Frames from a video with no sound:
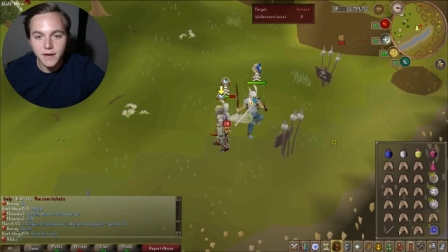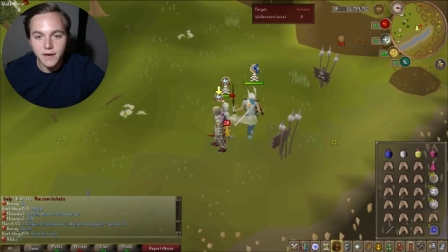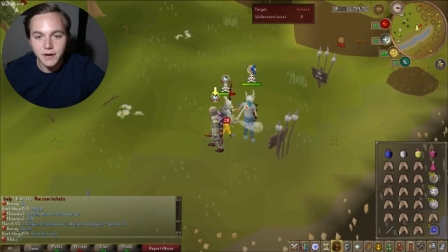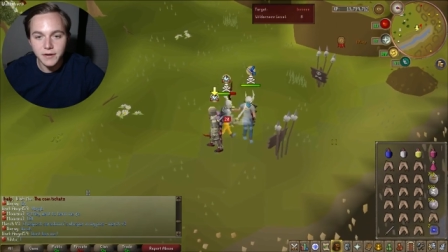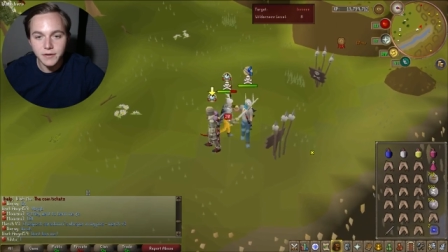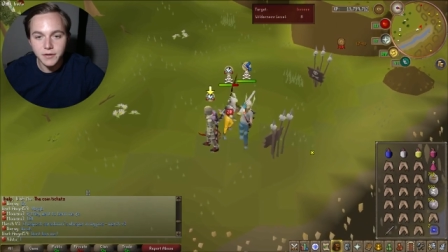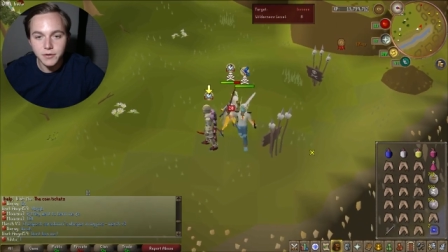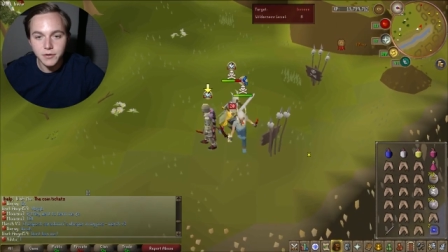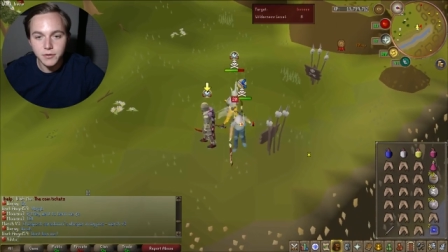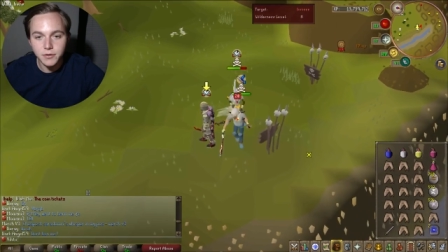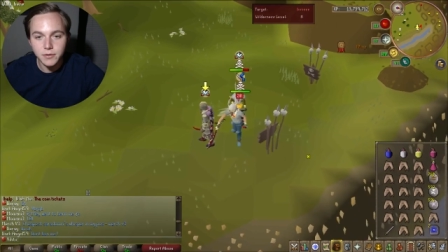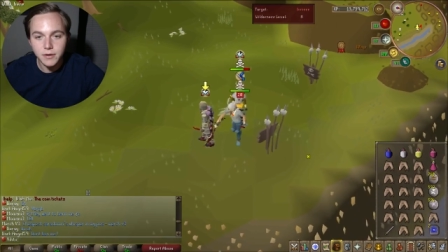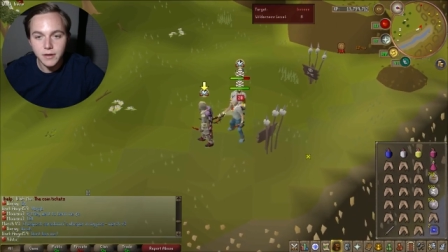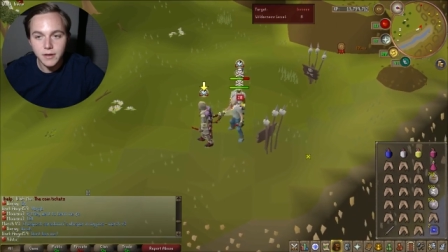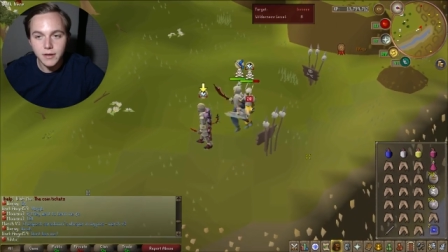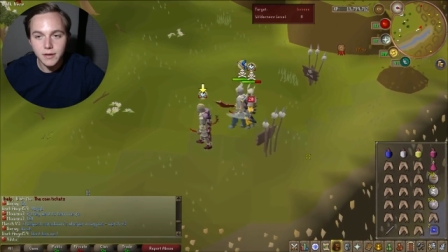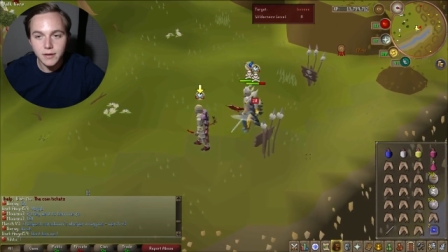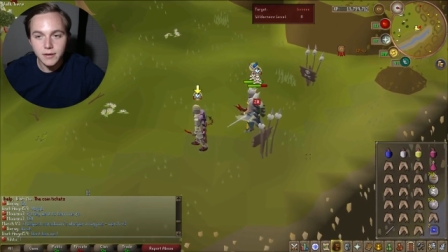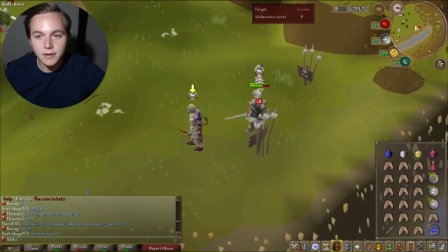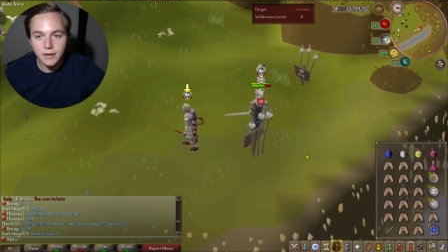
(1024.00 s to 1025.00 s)
fighting you.
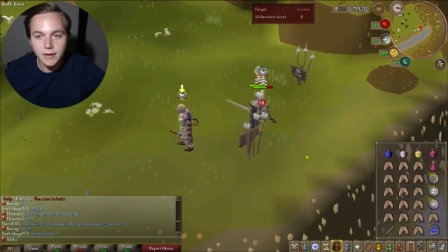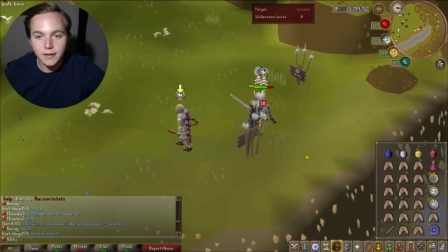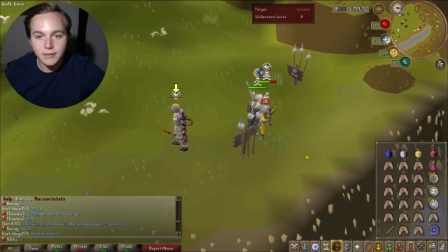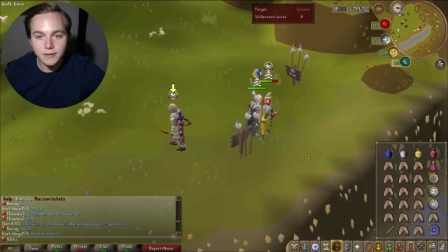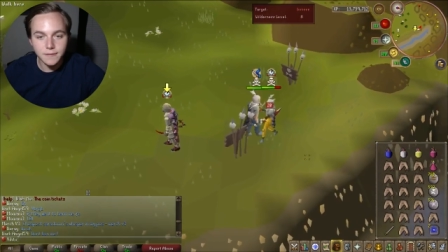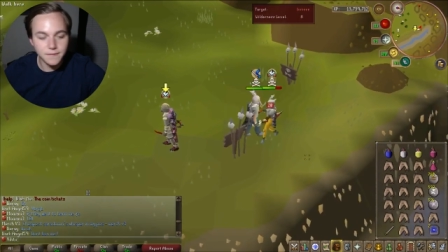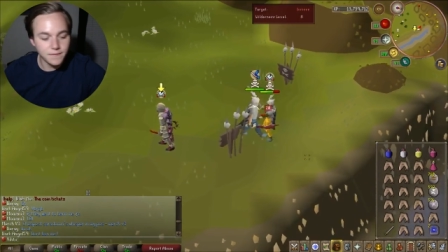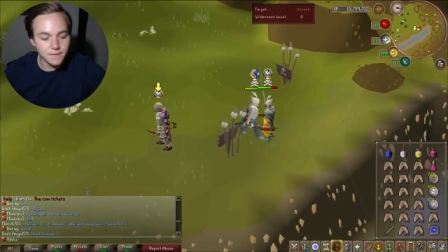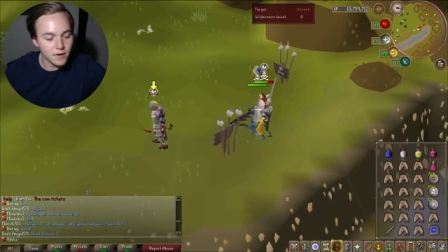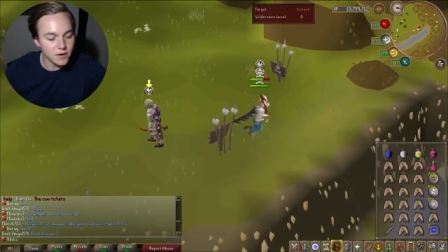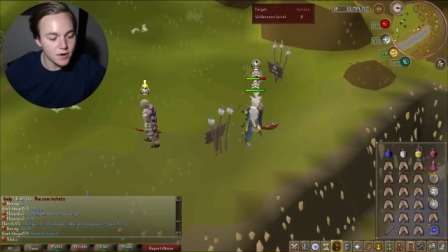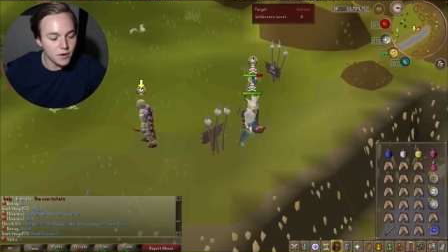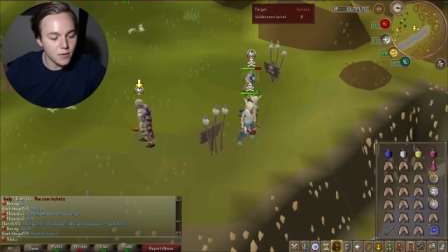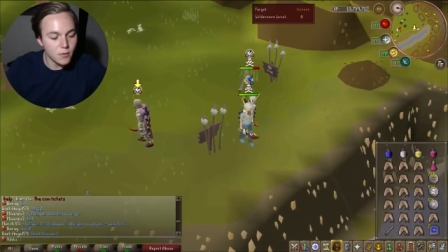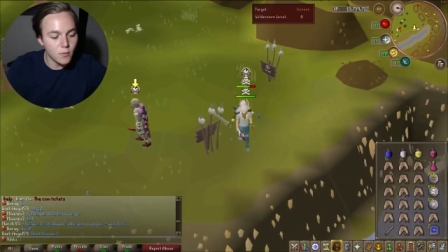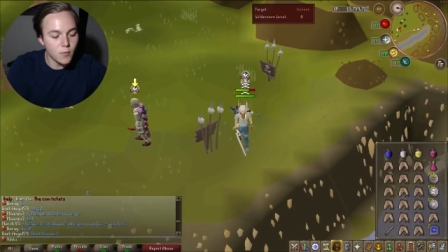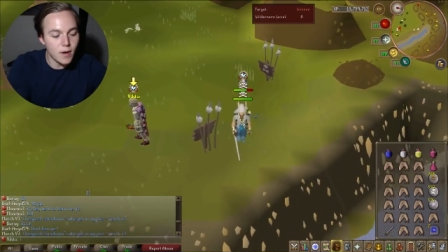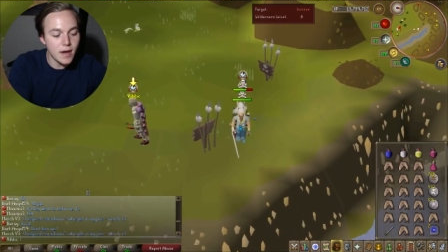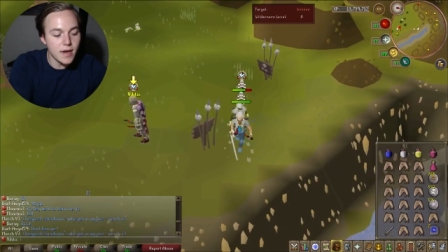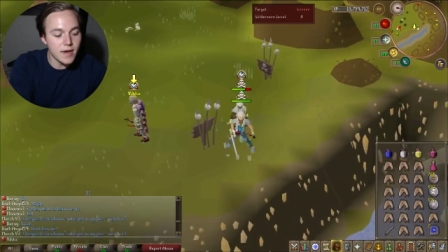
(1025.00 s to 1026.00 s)
Get the fuck
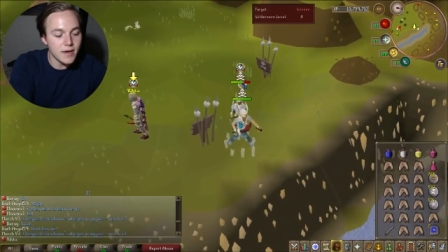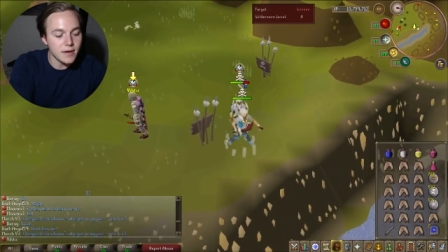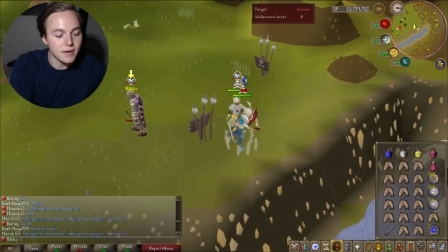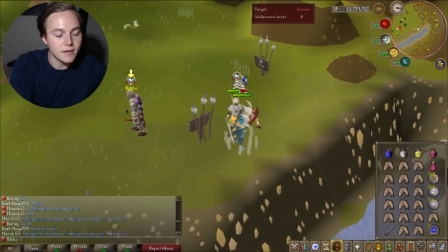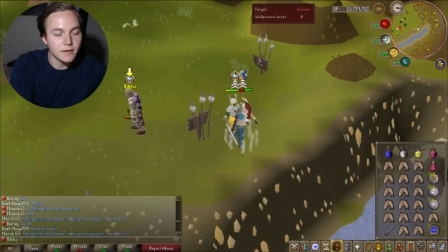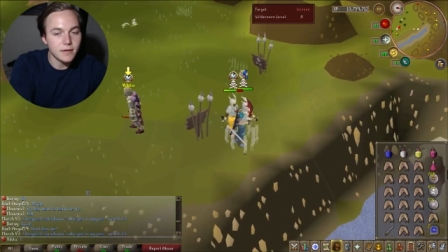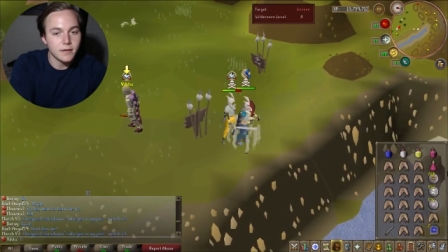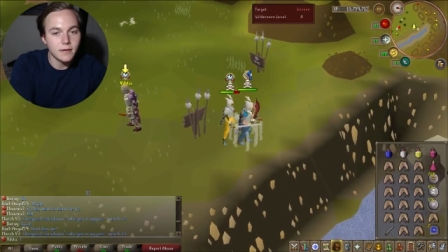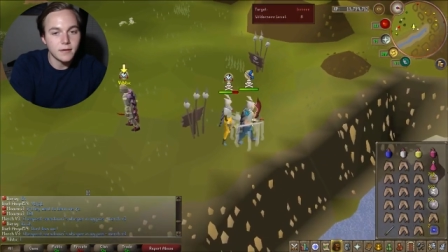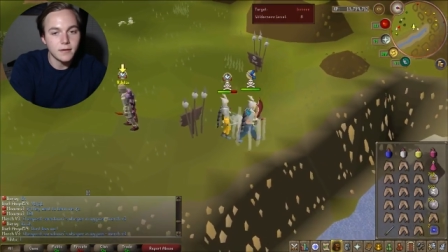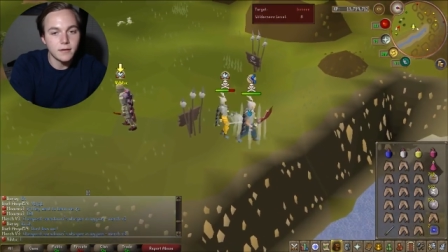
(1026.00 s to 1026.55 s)
away.